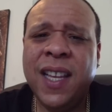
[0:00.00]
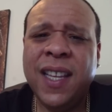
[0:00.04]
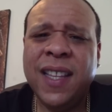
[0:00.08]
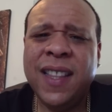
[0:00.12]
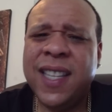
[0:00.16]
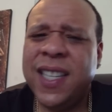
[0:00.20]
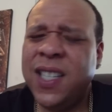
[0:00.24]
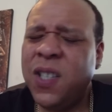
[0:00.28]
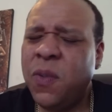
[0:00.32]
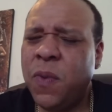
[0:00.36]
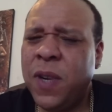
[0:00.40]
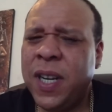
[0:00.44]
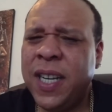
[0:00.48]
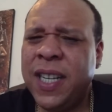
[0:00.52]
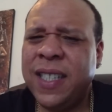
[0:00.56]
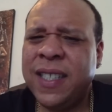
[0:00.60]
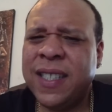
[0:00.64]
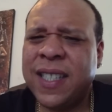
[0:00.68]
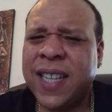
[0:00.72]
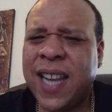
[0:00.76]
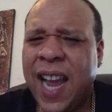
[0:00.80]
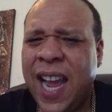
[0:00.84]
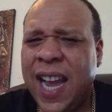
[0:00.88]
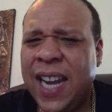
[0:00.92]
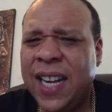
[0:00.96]
This one is
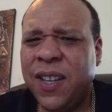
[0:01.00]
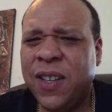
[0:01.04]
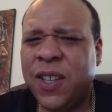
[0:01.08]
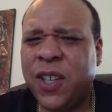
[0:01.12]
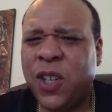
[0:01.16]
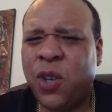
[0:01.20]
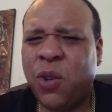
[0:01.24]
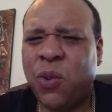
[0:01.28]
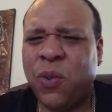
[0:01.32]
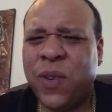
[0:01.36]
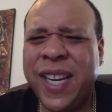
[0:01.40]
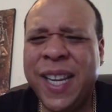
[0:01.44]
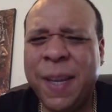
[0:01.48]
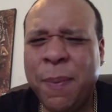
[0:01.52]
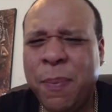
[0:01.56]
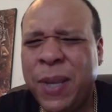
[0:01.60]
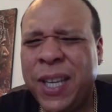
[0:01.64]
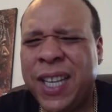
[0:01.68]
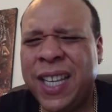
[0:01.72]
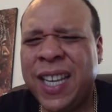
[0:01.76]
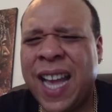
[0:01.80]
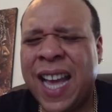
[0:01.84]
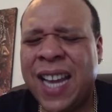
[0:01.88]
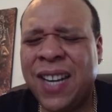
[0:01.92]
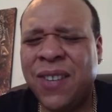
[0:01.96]
kind of
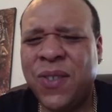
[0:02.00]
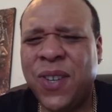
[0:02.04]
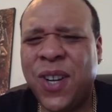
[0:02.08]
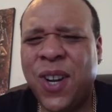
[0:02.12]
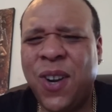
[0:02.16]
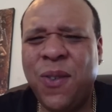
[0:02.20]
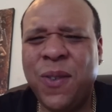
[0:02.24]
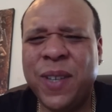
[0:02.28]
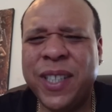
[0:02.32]
creepy. I don't know.